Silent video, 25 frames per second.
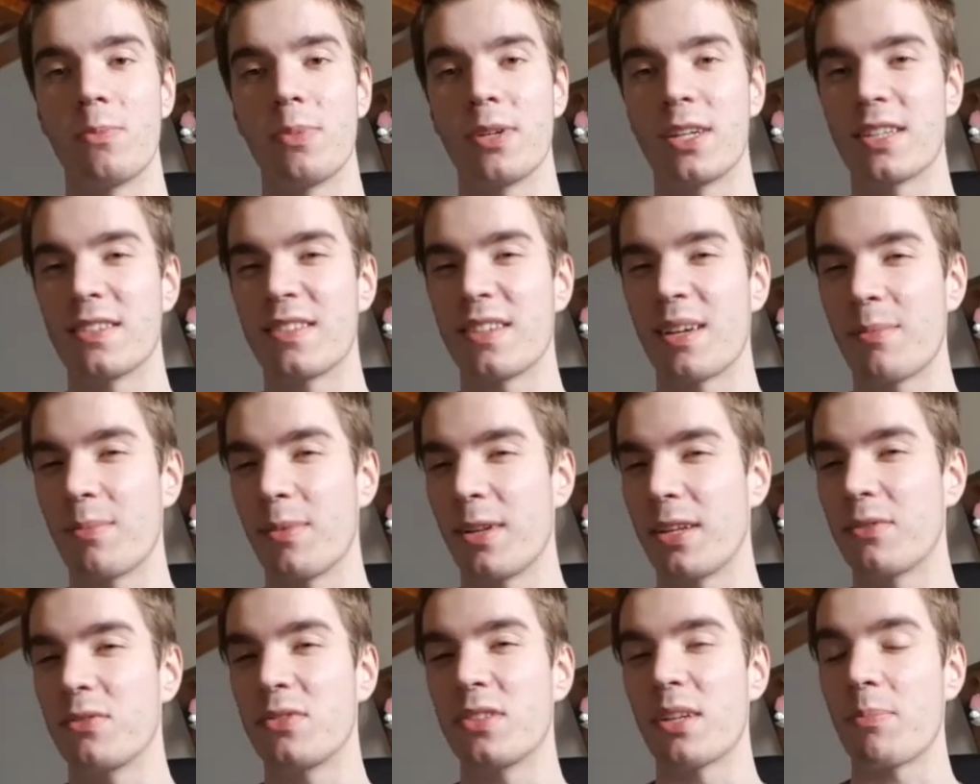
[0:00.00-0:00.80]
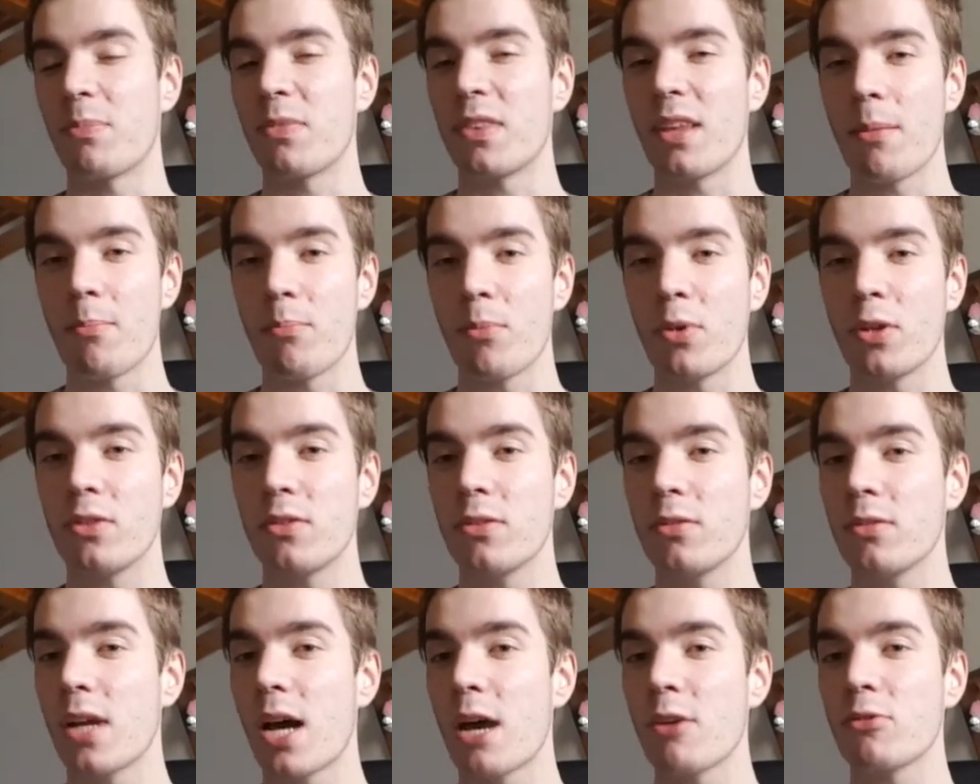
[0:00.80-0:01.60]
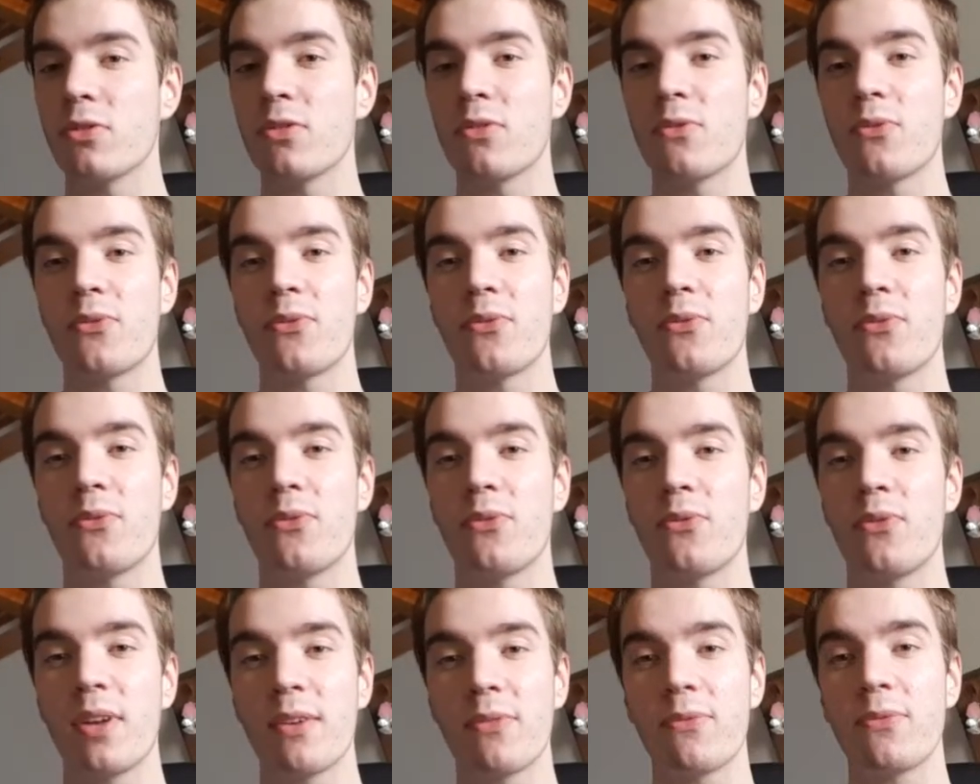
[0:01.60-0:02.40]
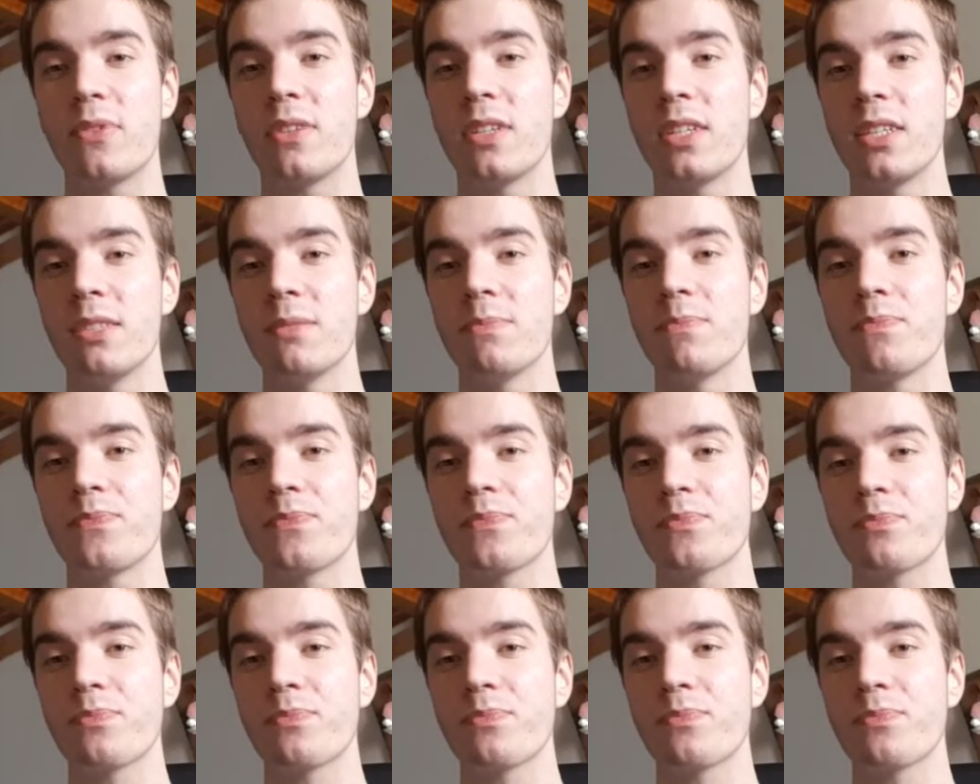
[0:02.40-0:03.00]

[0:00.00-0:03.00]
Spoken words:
because I believe September 2015.